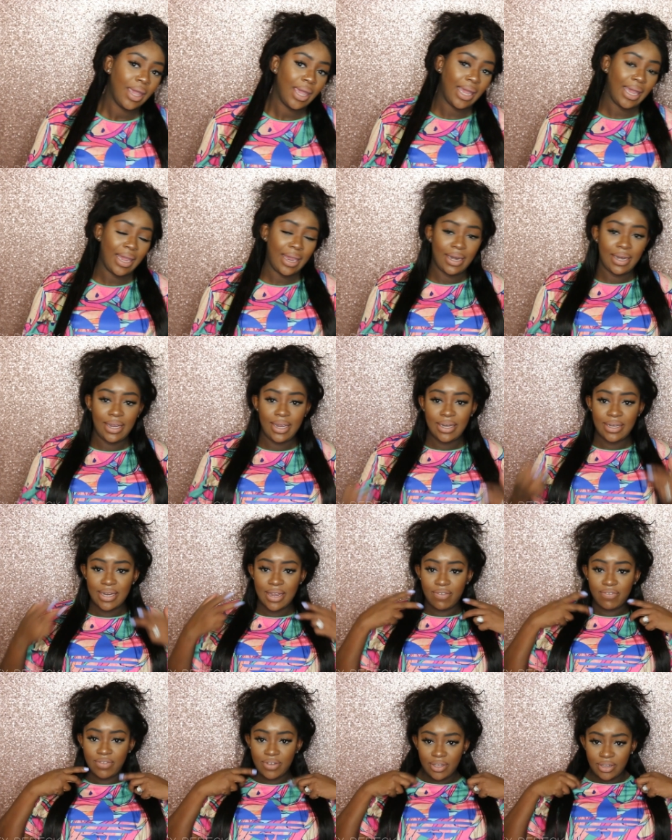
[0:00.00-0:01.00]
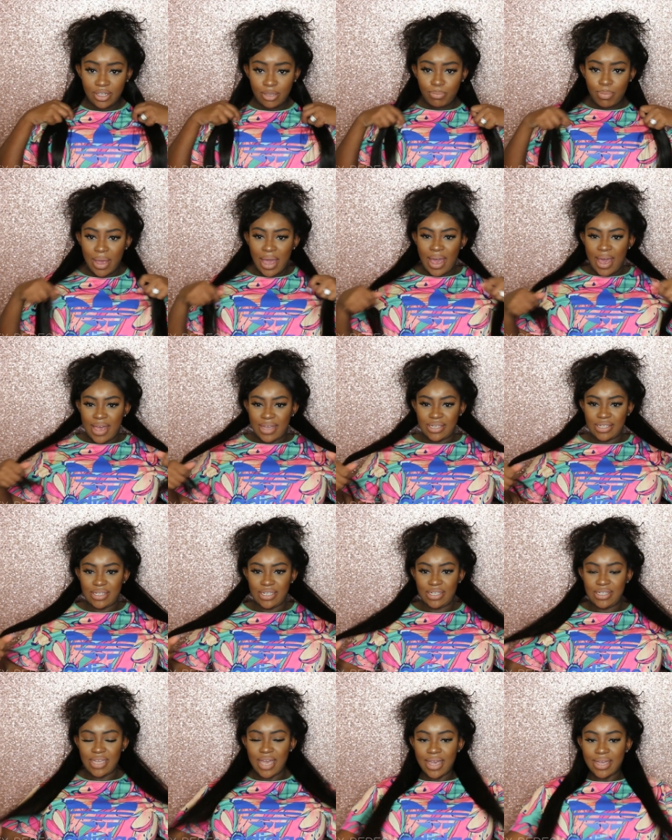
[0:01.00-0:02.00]
and it definitely passed
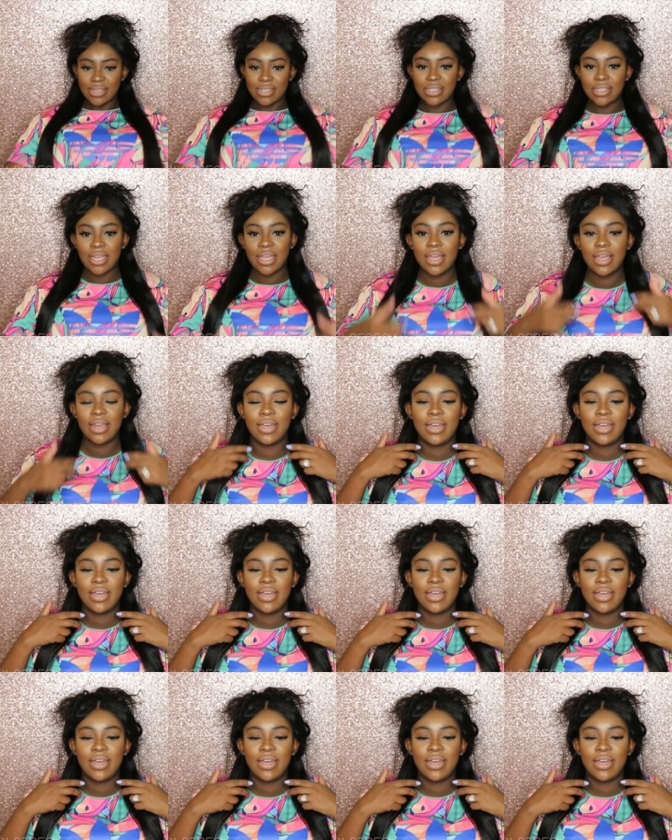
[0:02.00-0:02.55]
the test.